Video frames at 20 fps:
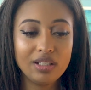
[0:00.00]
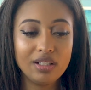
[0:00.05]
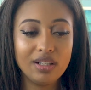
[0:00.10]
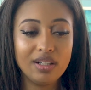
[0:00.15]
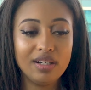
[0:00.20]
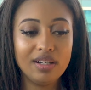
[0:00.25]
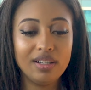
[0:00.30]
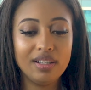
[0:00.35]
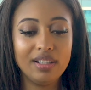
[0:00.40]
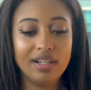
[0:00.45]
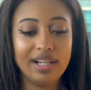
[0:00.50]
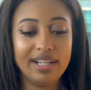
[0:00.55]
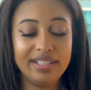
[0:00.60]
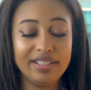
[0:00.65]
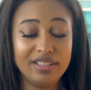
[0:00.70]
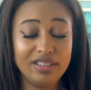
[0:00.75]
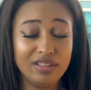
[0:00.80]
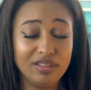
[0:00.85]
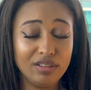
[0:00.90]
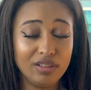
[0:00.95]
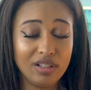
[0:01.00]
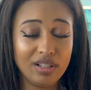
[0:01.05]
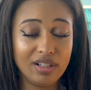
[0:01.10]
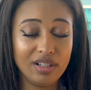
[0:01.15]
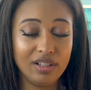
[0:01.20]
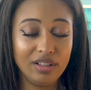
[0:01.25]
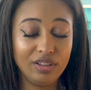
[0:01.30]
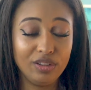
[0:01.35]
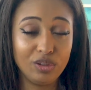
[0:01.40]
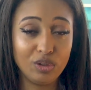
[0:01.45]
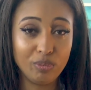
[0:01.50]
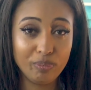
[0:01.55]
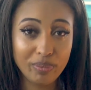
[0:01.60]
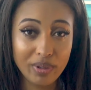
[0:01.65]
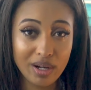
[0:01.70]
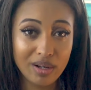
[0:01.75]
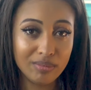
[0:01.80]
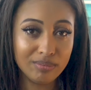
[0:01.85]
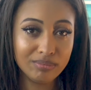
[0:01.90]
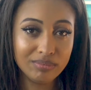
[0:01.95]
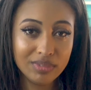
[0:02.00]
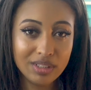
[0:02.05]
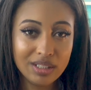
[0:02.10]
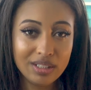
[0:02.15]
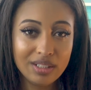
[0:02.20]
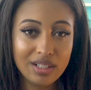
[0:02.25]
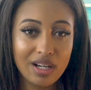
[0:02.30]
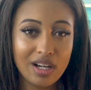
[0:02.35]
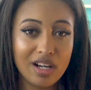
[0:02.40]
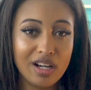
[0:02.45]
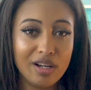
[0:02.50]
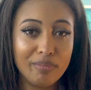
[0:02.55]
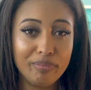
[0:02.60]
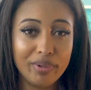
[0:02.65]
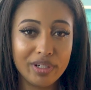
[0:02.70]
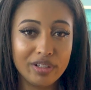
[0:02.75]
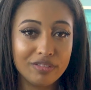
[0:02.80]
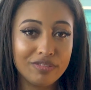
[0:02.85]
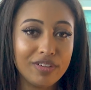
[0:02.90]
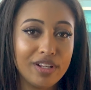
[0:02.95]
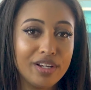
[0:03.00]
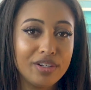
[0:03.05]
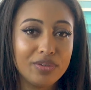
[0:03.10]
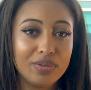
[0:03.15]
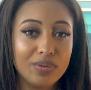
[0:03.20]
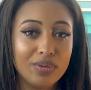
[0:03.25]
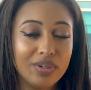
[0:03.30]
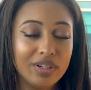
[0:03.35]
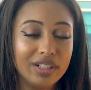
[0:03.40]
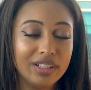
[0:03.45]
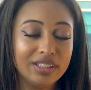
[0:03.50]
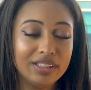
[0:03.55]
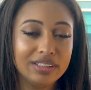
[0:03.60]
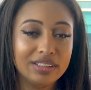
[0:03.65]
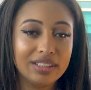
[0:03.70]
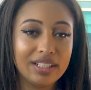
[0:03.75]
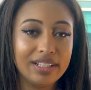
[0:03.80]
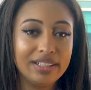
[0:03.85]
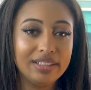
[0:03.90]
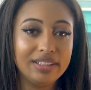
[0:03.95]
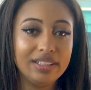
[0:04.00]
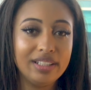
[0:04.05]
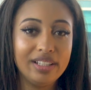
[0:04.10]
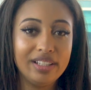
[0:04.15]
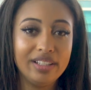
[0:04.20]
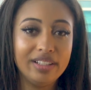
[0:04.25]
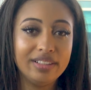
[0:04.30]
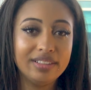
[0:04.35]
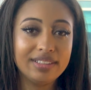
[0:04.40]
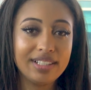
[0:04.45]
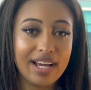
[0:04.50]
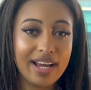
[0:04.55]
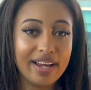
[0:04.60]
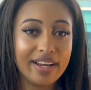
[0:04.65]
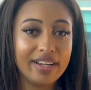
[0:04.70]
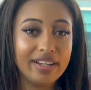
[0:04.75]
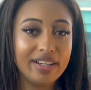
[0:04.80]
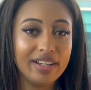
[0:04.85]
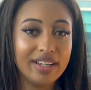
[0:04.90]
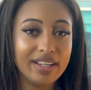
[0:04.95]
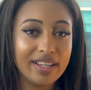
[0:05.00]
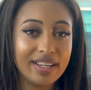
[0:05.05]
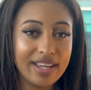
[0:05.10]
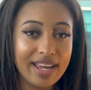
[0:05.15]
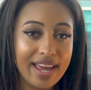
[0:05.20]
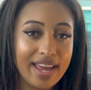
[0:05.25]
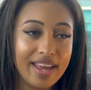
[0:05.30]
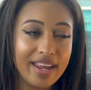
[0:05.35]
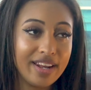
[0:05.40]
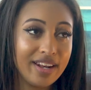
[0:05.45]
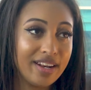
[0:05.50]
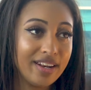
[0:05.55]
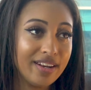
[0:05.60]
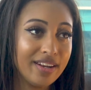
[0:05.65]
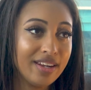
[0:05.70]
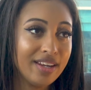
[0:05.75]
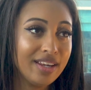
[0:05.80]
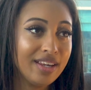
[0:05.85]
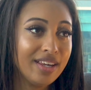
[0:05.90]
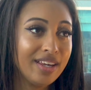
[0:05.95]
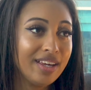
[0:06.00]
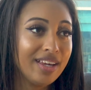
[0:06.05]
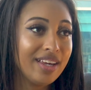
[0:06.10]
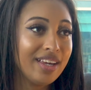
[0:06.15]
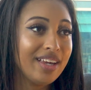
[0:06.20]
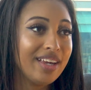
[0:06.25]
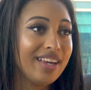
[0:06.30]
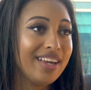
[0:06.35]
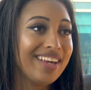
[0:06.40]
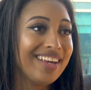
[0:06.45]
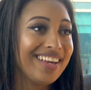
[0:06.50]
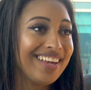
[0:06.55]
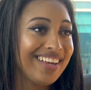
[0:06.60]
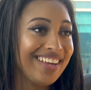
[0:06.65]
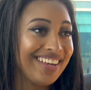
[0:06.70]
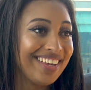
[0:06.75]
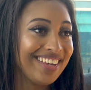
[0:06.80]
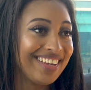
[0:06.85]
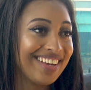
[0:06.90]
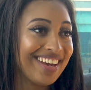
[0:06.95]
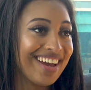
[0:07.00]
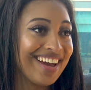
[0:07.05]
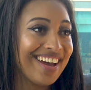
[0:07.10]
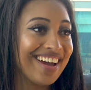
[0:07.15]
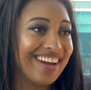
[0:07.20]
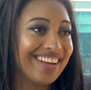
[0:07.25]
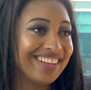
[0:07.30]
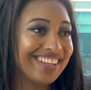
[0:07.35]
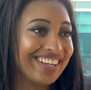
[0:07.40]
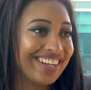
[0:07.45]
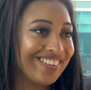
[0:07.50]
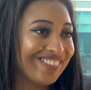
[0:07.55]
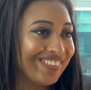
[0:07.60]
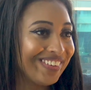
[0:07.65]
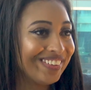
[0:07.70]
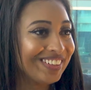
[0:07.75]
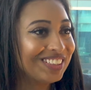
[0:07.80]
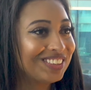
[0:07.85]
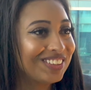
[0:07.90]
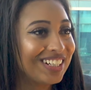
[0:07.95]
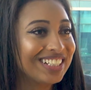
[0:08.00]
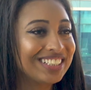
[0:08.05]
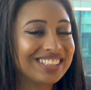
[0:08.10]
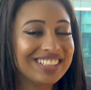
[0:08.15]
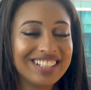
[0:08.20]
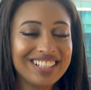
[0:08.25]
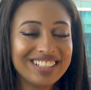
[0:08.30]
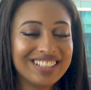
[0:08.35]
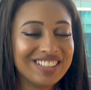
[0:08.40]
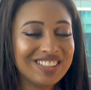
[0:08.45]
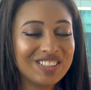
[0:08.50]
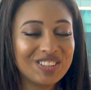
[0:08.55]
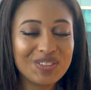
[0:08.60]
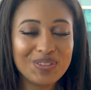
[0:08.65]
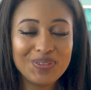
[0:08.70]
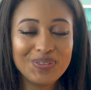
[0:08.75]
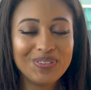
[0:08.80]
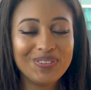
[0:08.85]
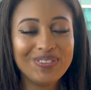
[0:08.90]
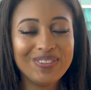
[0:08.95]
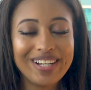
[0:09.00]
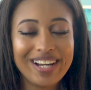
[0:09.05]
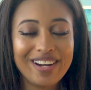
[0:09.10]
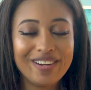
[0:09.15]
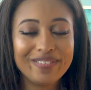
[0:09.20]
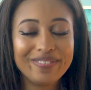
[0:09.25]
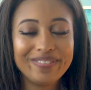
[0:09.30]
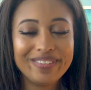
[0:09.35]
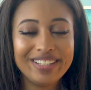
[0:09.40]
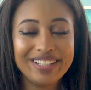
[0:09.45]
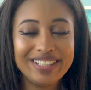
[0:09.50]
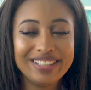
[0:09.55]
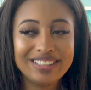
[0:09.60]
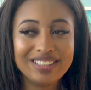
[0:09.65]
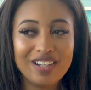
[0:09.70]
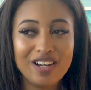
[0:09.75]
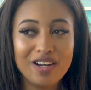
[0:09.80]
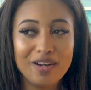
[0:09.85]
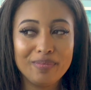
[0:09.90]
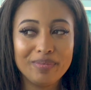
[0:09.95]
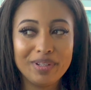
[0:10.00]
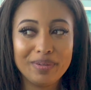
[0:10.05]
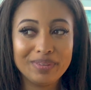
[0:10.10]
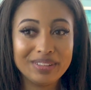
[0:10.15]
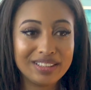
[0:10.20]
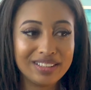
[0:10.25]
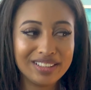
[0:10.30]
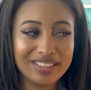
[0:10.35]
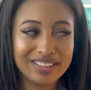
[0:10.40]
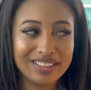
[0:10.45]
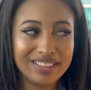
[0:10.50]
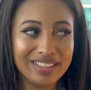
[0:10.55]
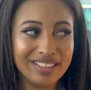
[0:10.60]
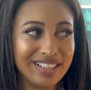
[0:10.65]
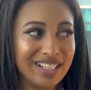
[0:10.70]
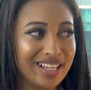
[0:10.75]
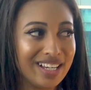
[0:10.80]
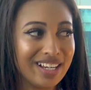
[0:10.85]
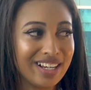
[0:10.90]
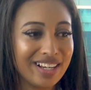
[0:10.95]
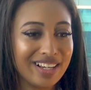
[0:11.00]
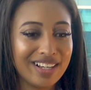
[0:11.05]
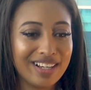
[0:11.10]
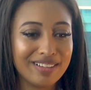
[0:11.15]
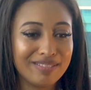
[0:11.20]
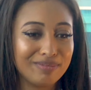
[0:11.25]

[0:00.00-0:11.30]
uh, I did uh, Lil Pump, uh, Butterfly Doors. I did Tyga again. Okay, I'm gonna have to go watch that. Yeah, they, we were dressed in like these cool outfits. Um, there was literally like